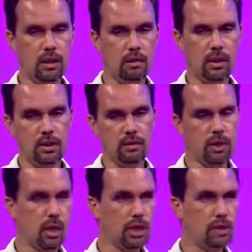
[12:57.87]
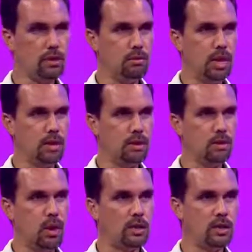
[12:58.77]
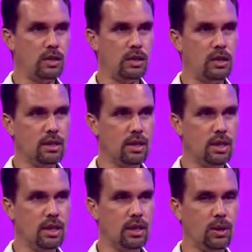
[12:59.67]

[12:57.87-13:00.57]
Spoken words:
a bunch of Caucasian males in Washington, D.C.,